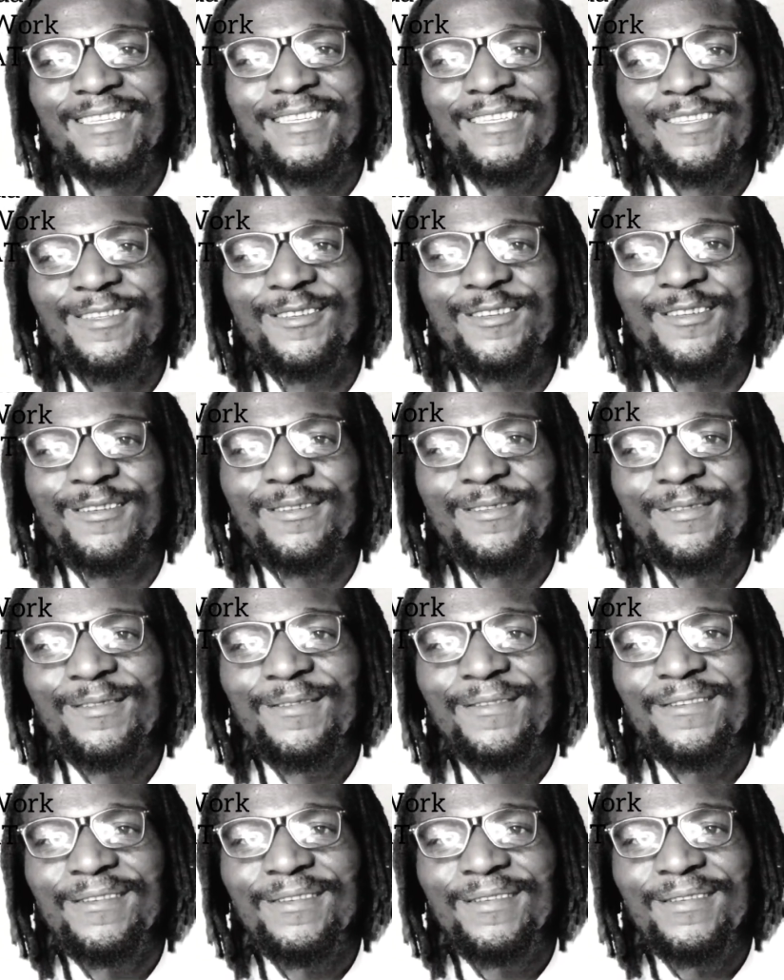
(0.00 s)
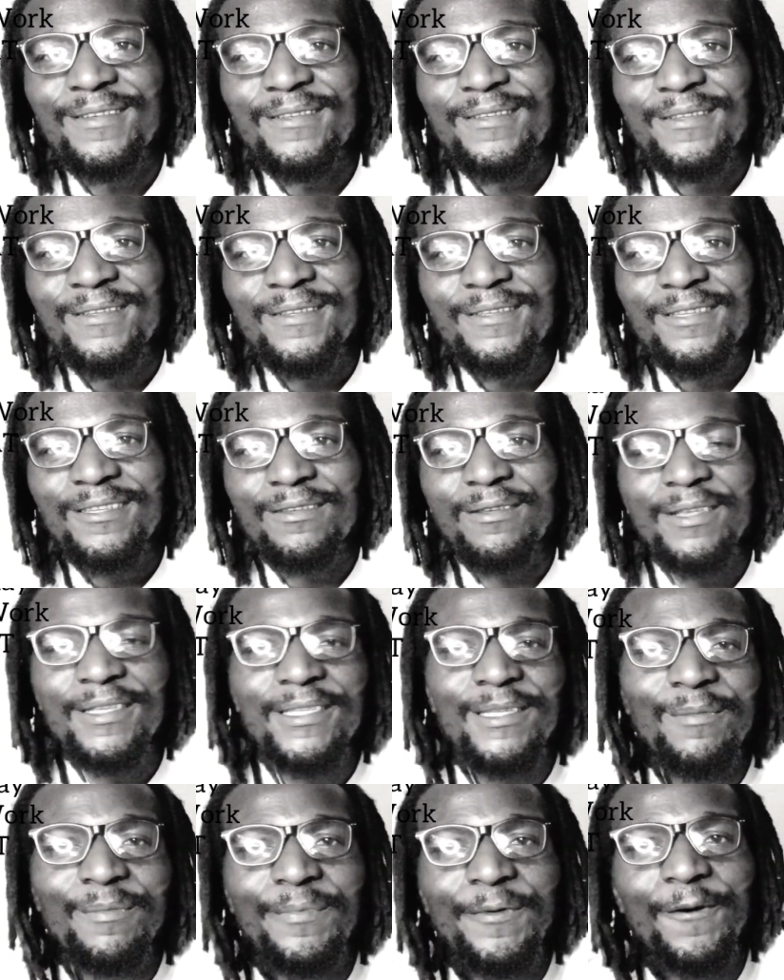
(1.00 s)
you know. So it's
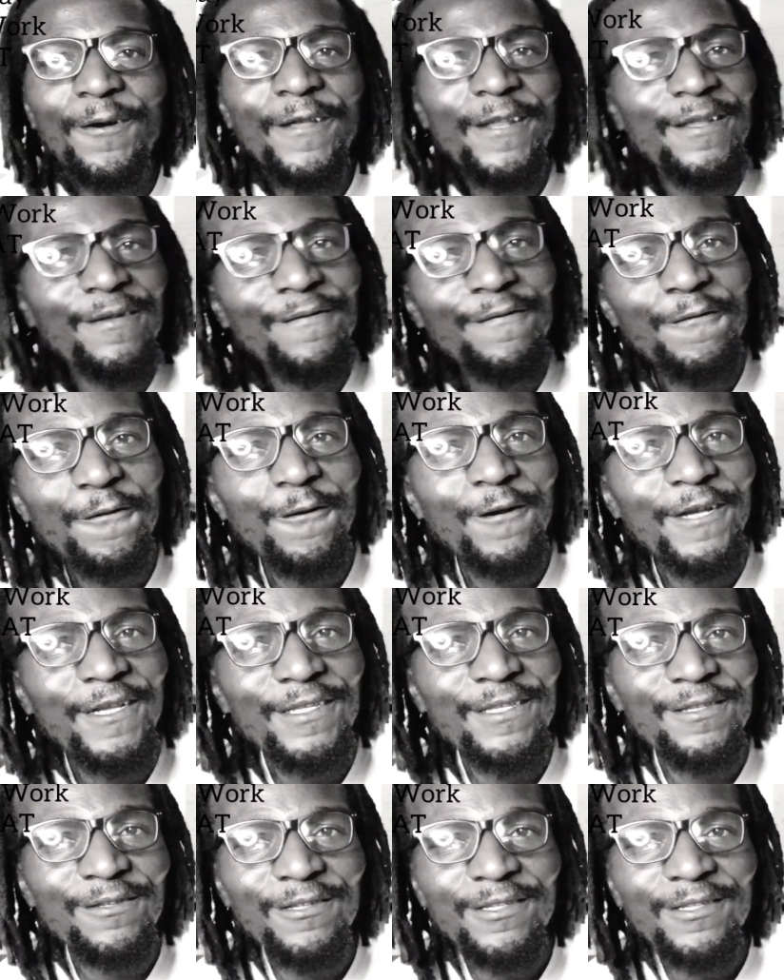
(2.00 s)
important for us to